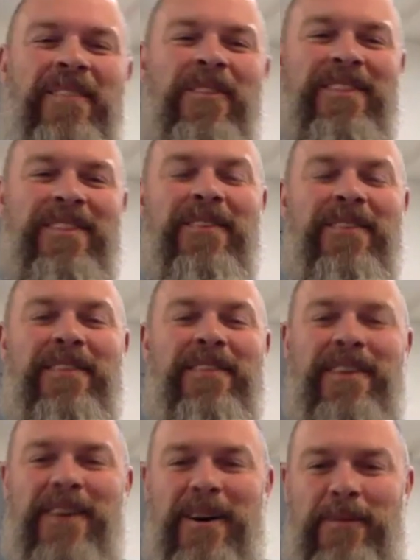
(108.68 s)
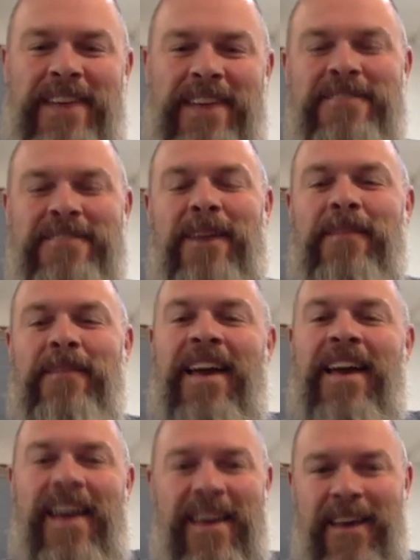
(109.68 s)
have to call Pastor Sean, like,
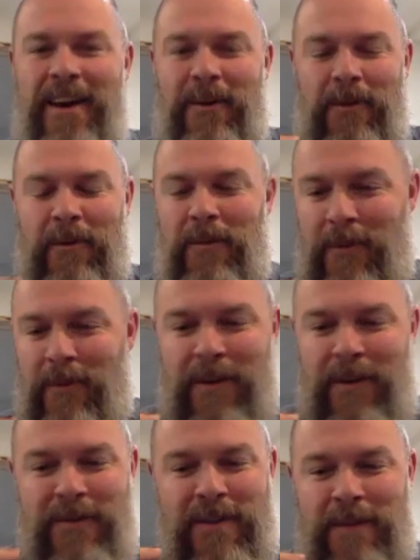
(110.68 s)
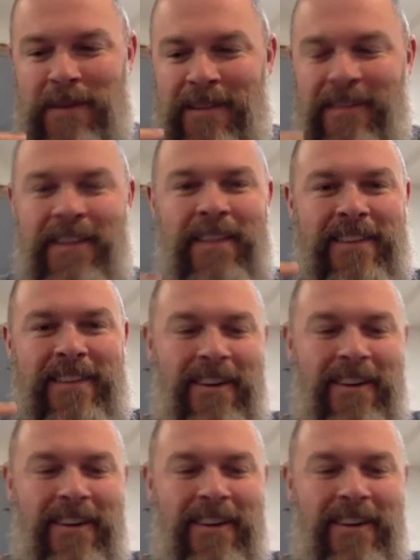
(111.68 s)
hey, we're road tripping. Let's go.